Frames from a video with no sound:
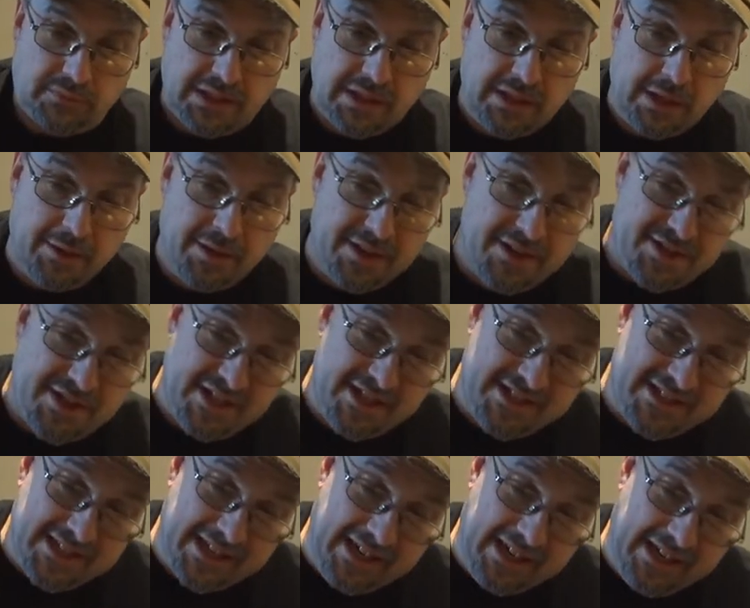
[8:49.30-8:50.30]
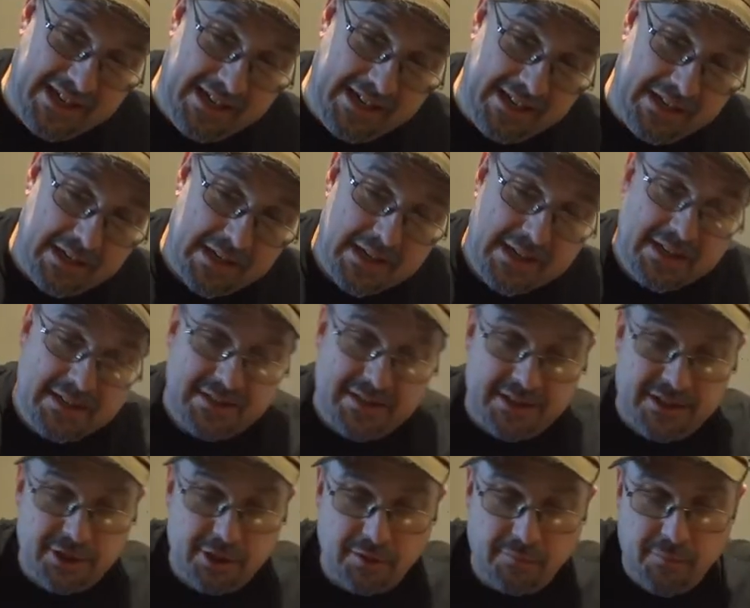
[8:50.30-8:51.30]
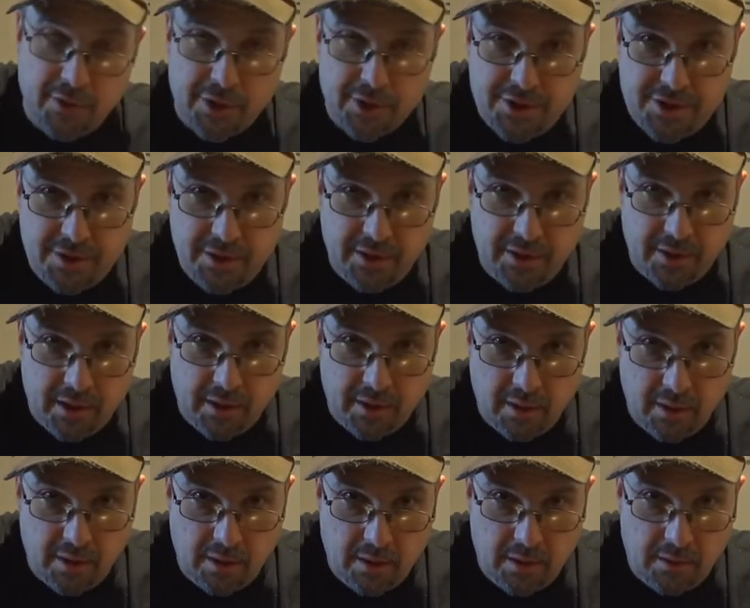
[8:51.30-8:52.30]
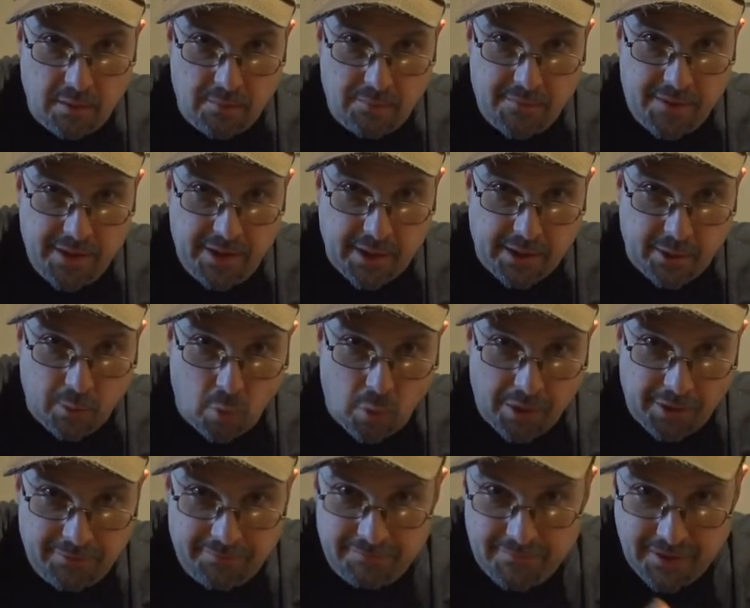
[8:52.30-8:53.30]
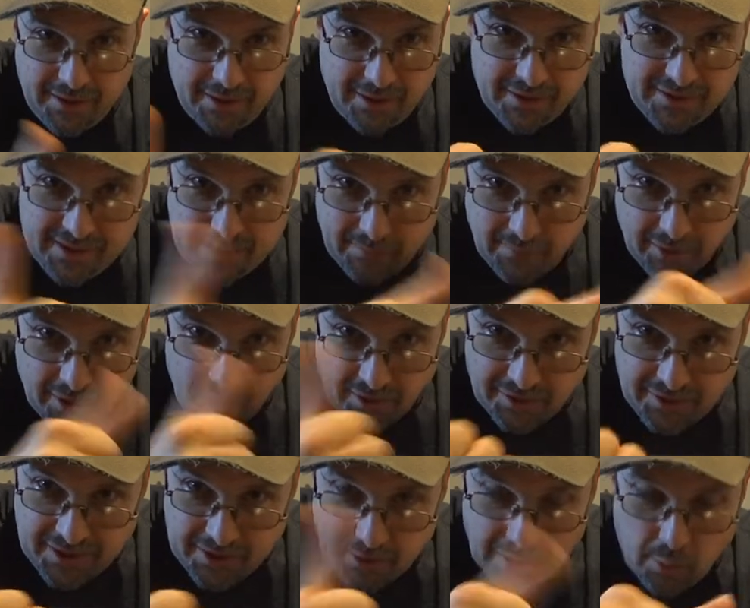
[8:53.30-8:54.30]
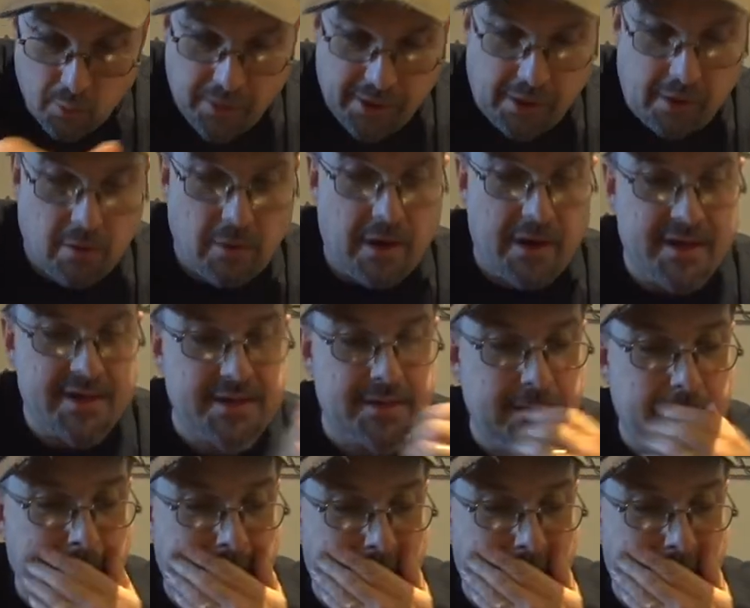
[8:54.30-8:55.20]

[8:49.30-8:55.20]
Now this is a digital version of the other one that used to have a little needle that went across.